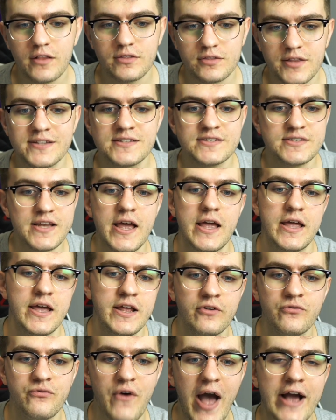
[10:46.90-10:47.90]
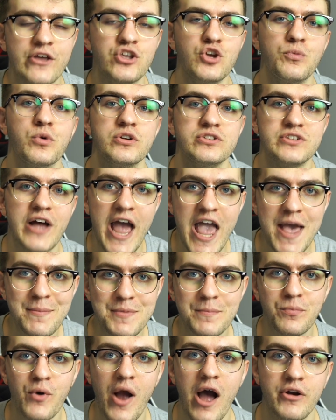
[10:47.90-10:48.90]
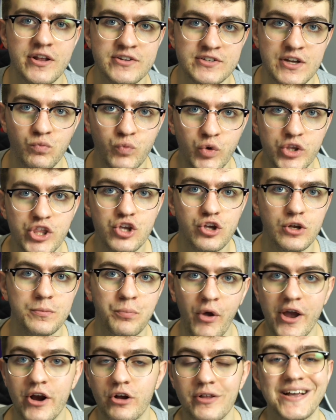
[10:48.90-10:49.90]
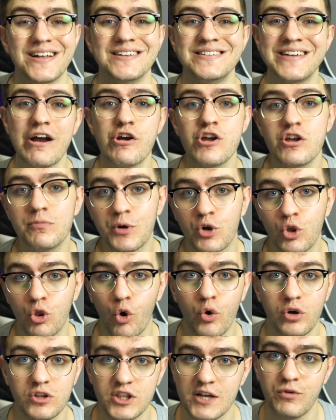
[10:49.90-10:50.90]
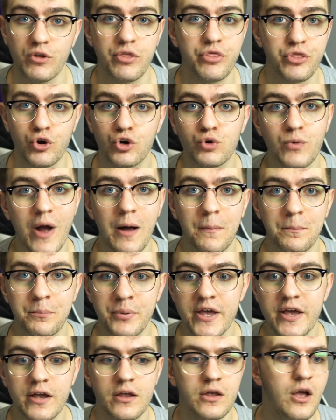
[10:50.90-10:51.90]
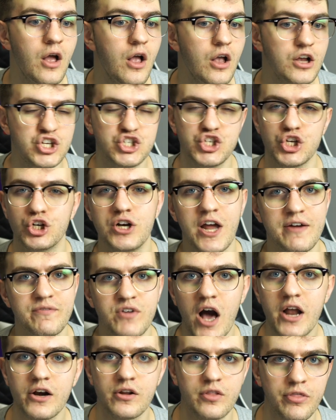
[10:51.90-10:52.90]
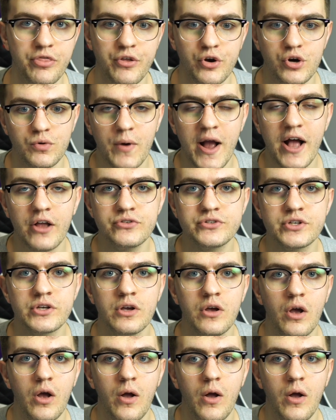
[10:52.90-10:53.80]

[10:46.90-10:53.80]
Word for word: let's say in a vacuum where Dyami Brown is a really good player, like a Terry McLaurin level third round pick, shouldn't have gone in the third round.